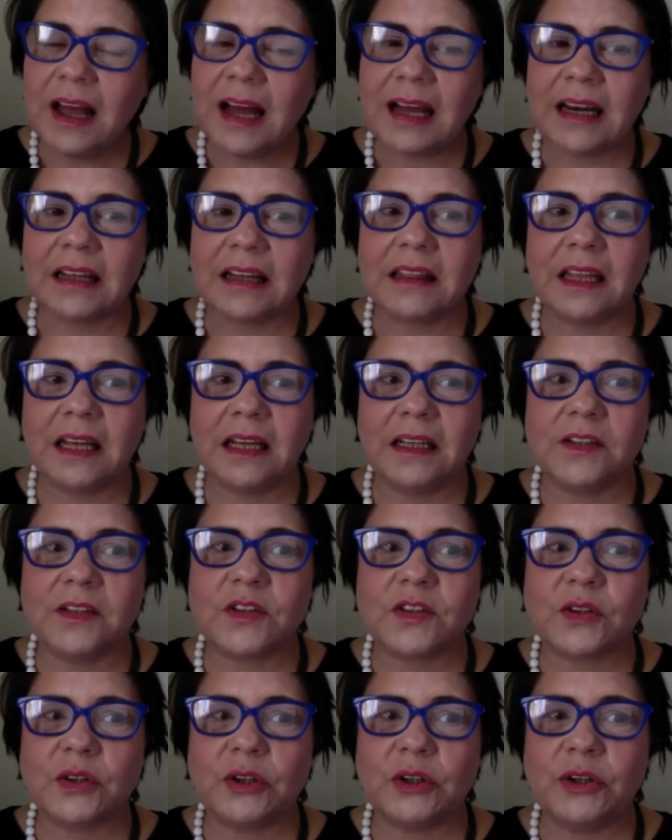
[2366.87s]
And I
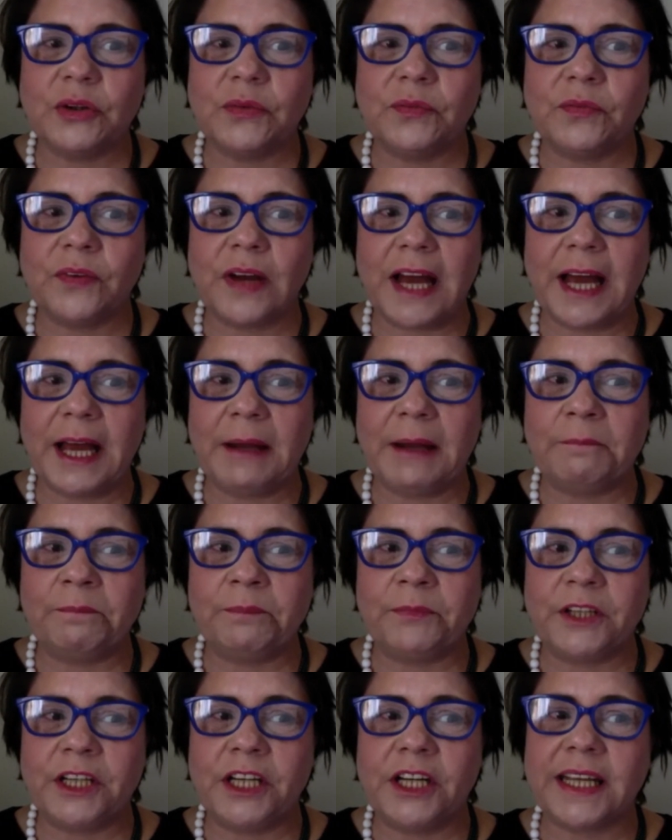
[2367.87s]
think sort of,
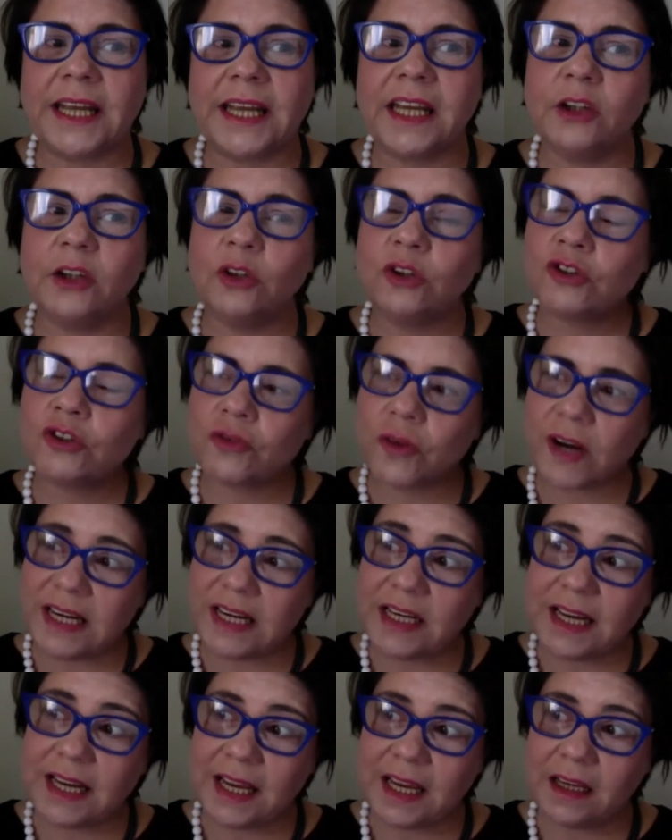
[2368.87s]
getting your
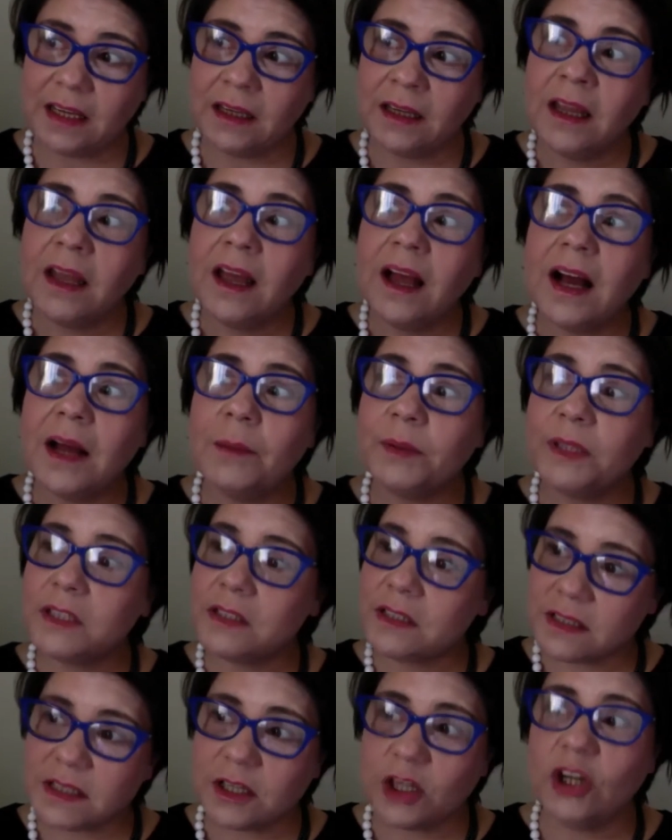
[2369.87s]
training,
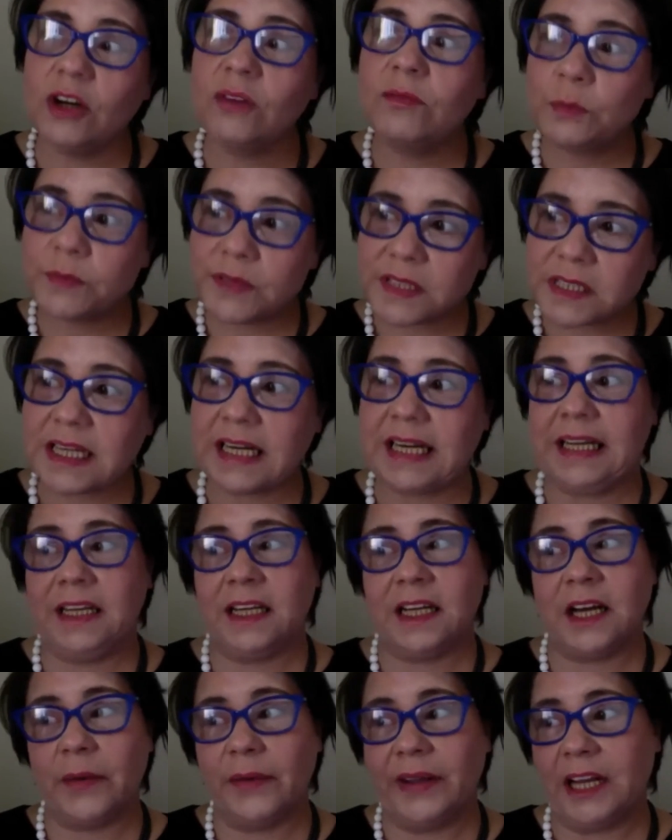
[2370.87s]
because there's a lot of
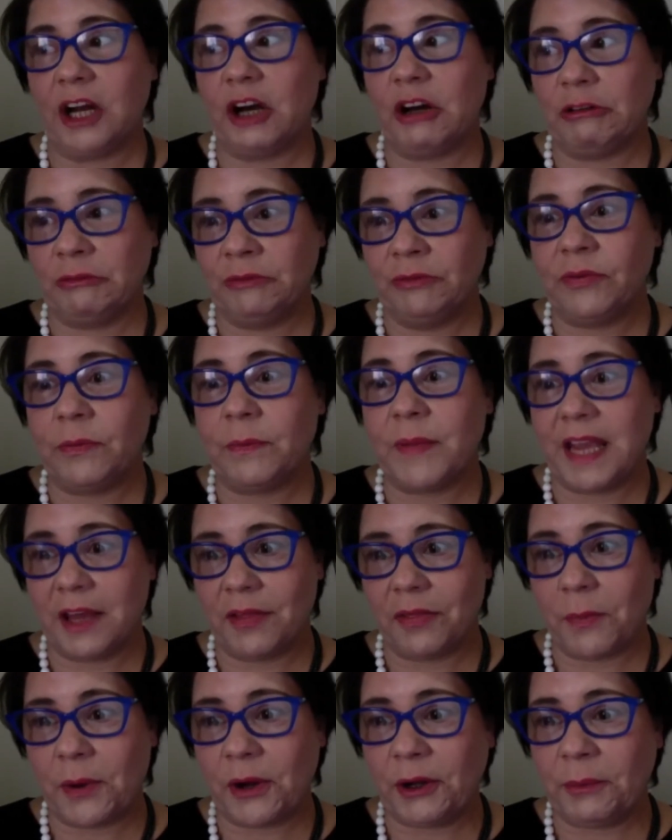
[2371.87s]
upskilling going on for me
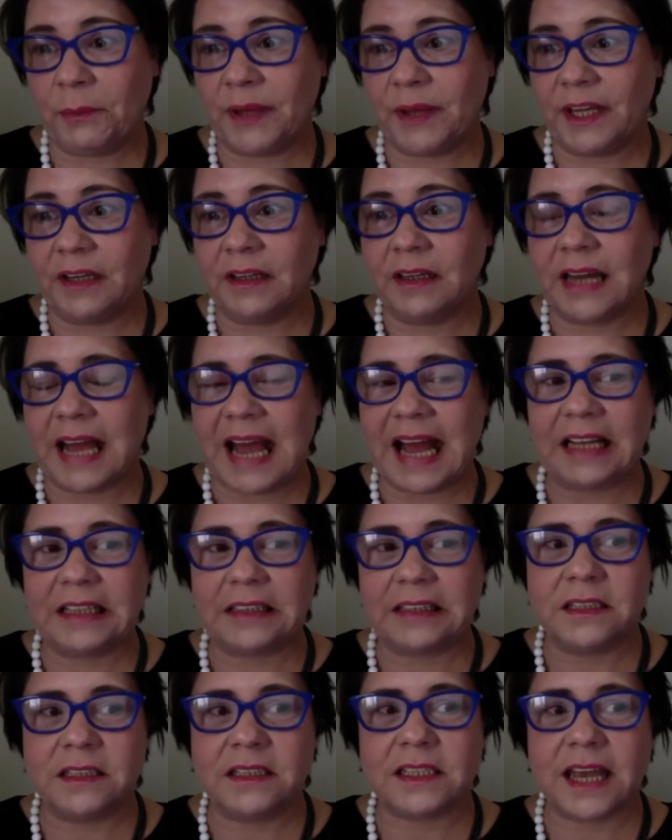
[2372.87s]
at the moment,
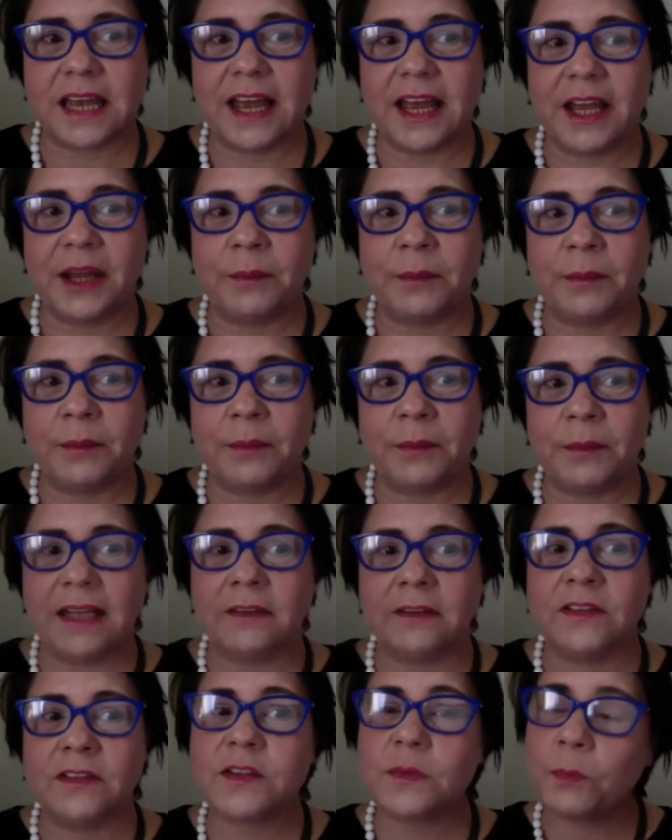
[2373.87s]

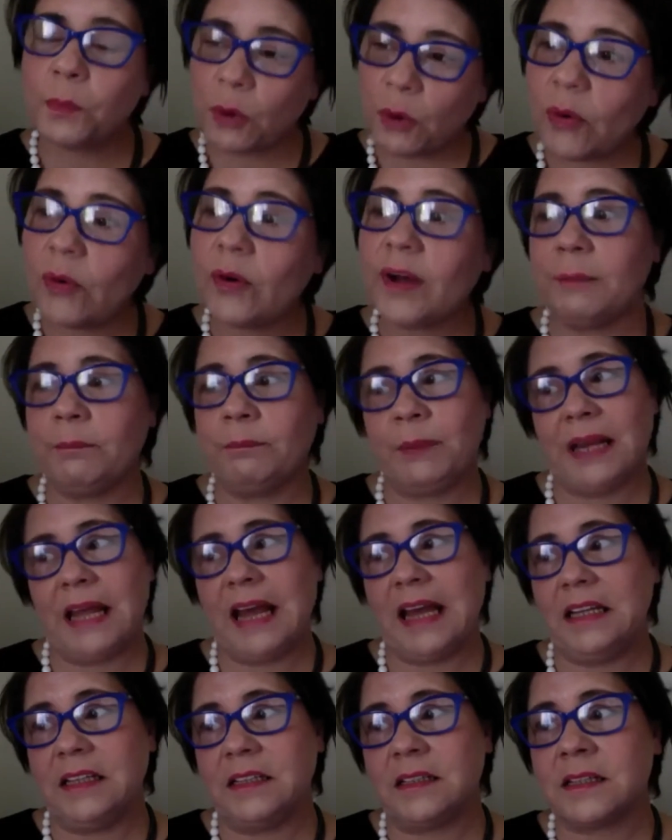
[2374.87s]
and support in
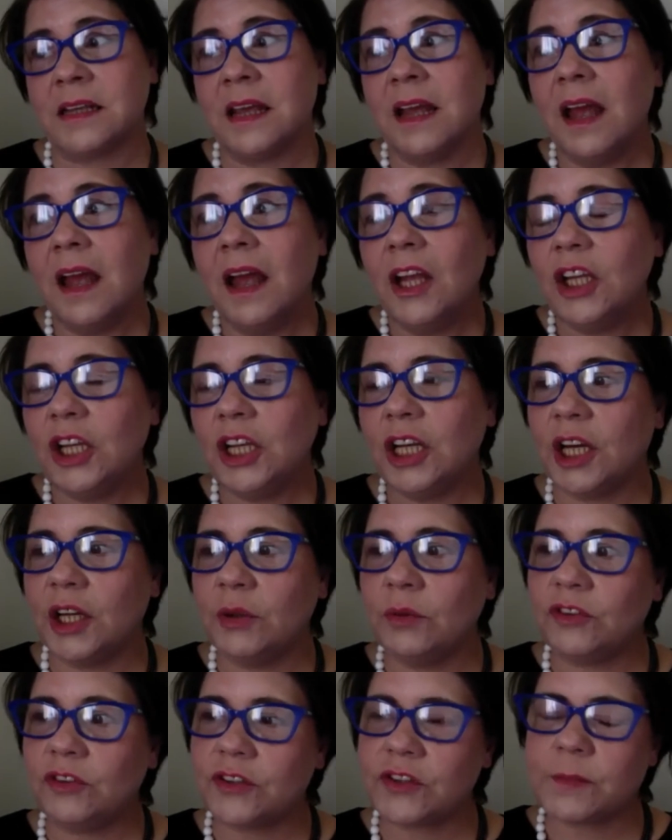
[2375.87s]
place,
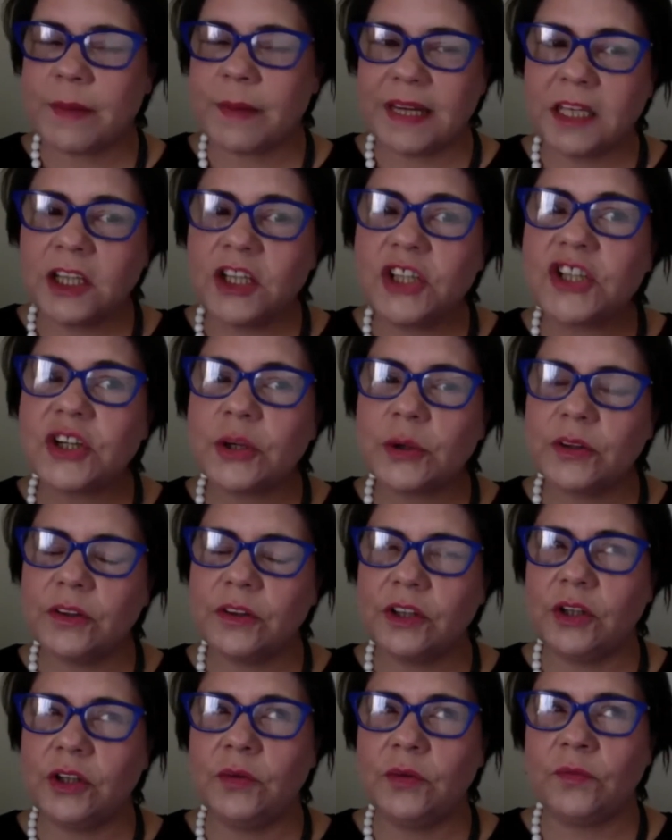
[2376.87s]
just making
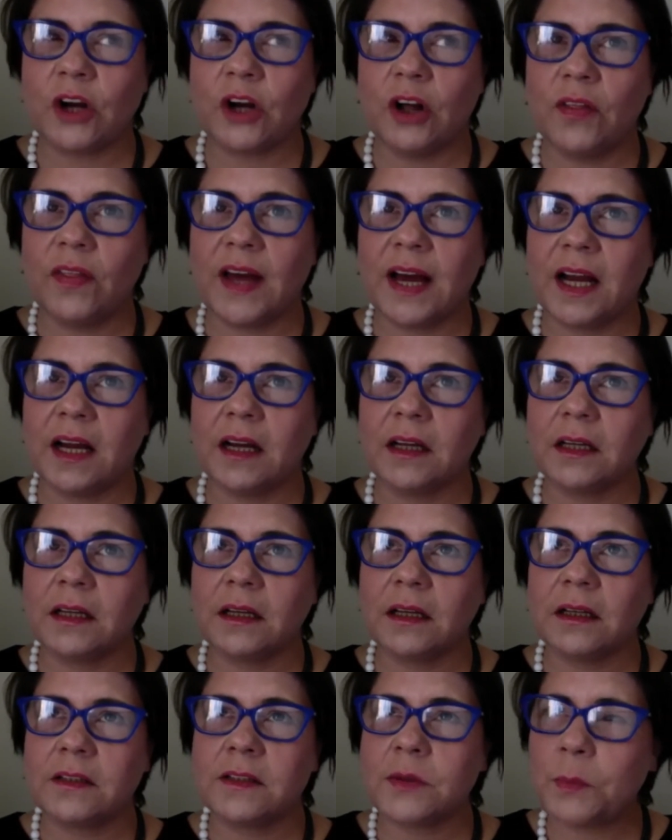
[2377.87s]
sure that you've got that
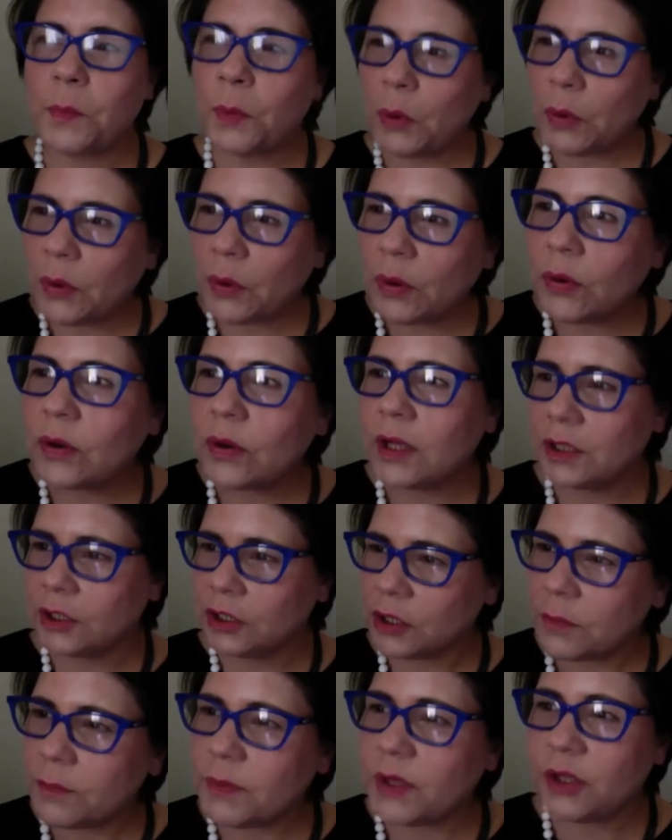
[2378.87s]
support
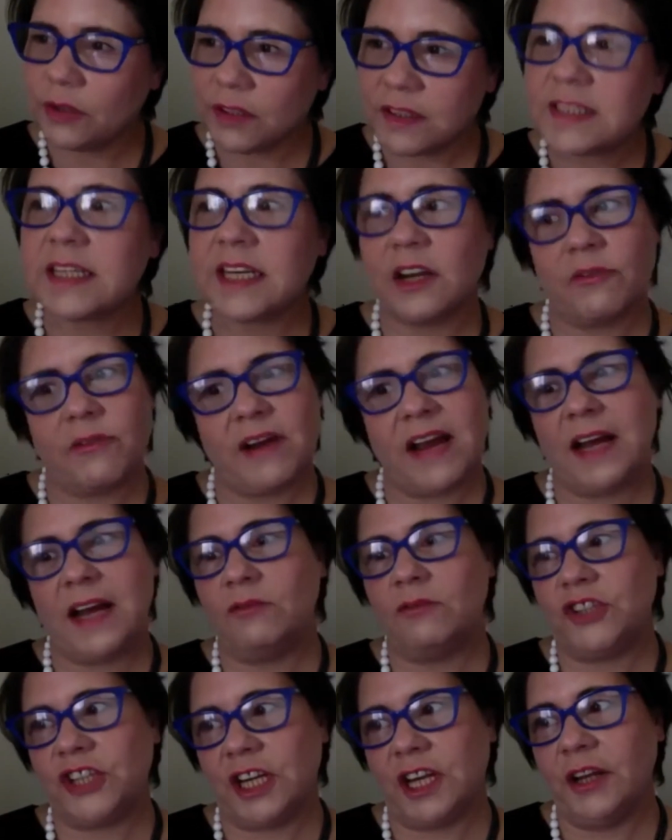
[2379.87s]
and community
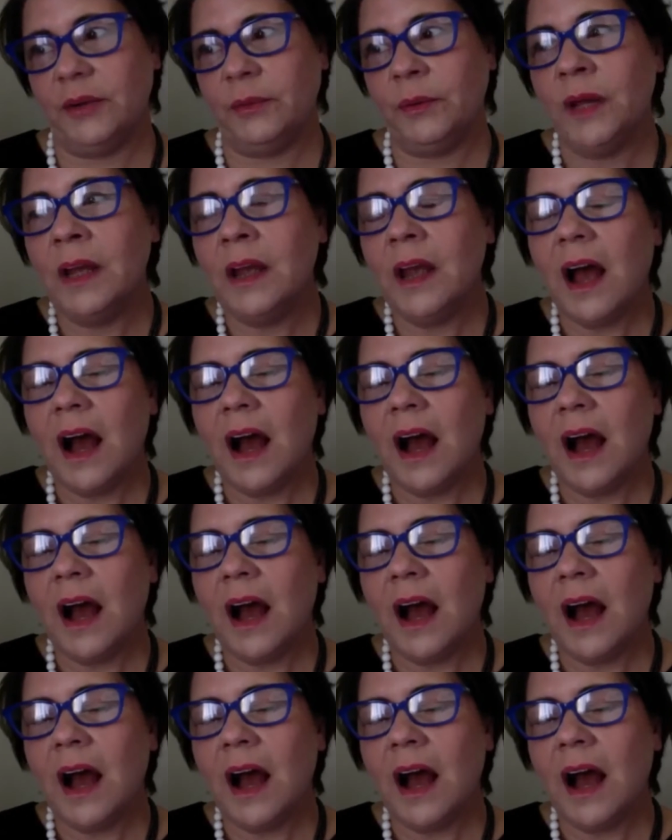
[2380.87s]
around you.